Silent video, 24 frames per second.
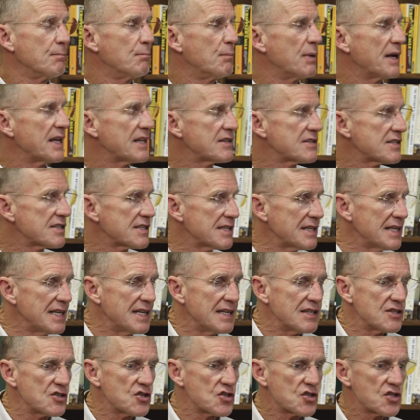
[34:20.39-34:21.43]
But it's
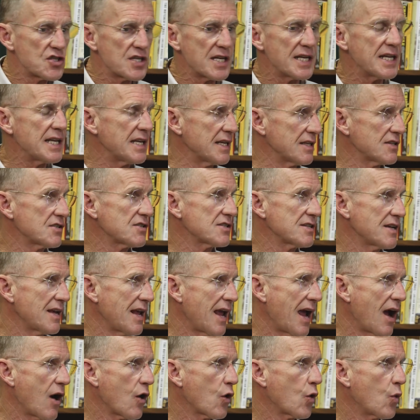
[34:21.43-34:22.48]
insidious
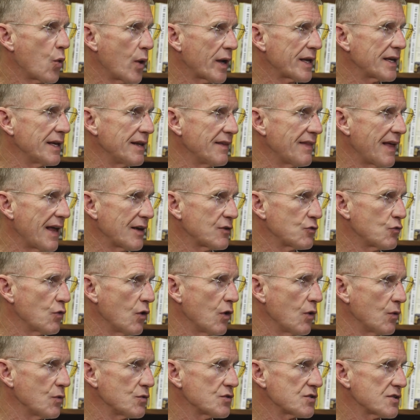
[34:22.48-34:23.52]
how quickly that
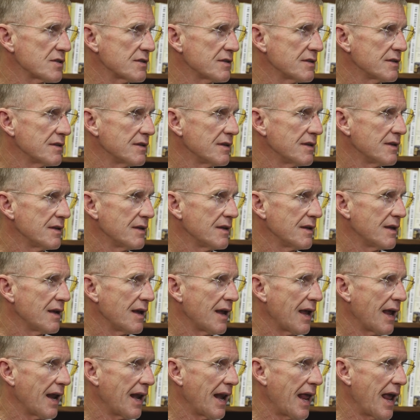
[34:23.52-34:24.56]
grows
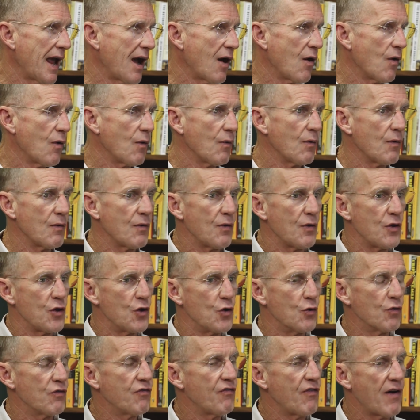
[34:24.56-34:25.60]
and how
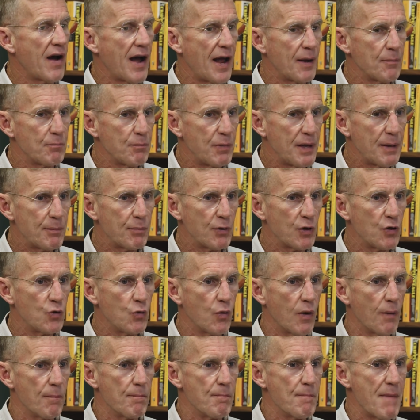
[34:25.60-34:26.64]
you'll find people
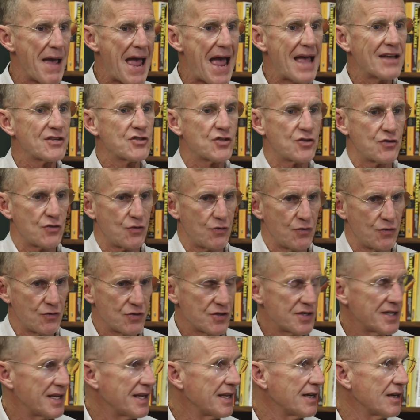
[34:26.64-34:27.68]
who are
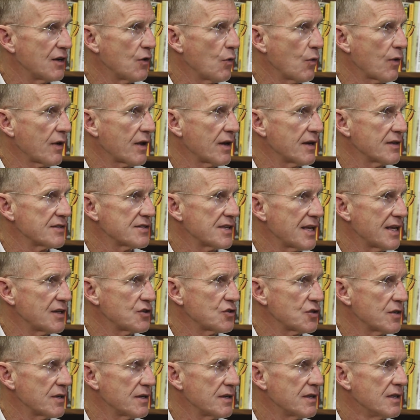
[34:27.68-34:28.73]
masters in an
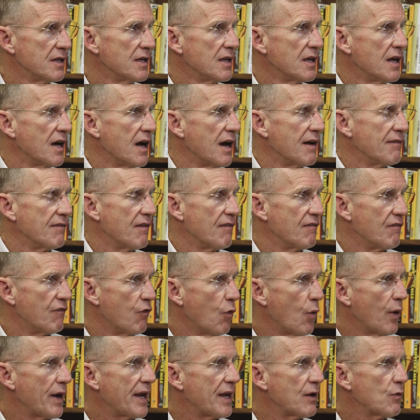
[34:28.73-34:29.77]
organization of
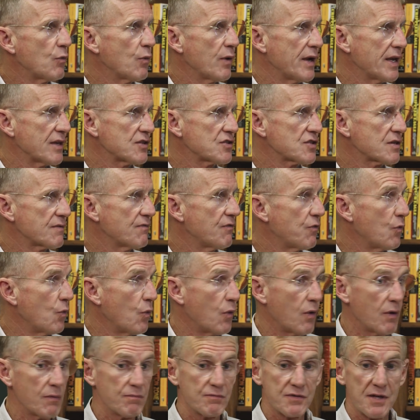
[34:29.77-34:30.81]
avoiding risk
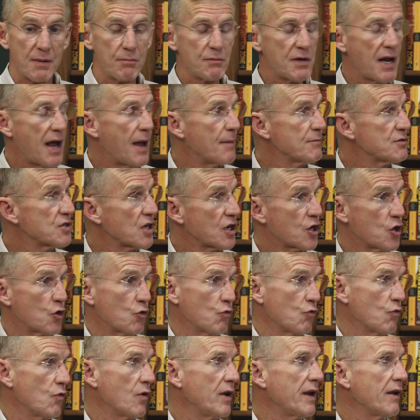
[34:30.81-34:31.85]
for sometimes a
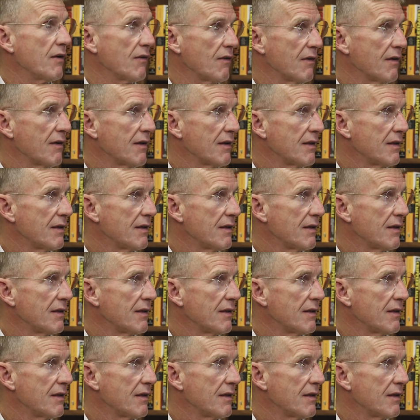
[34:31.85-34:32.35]
career.